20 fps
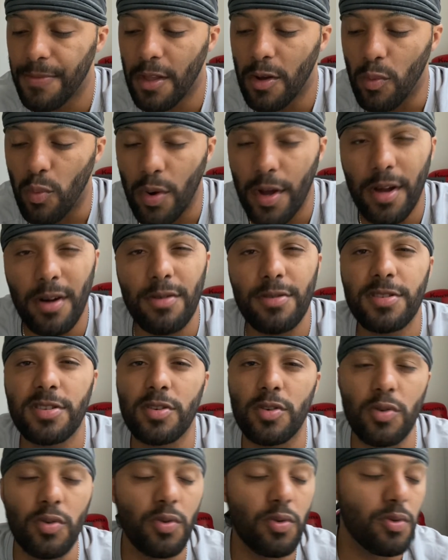
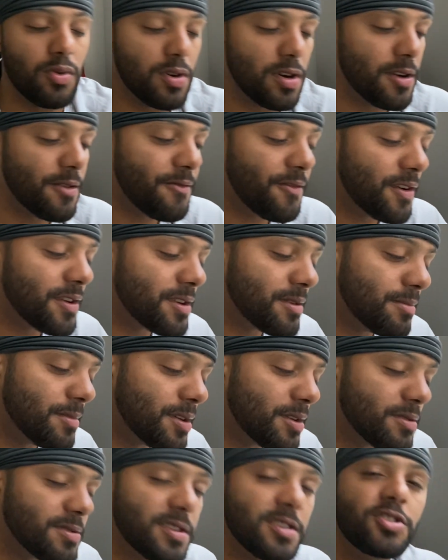well-schooled, good
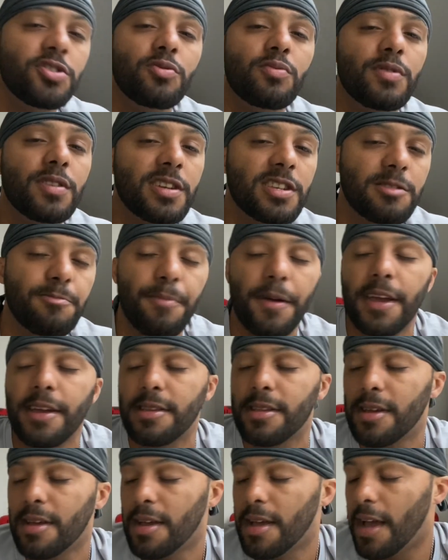fundamentals as you would expect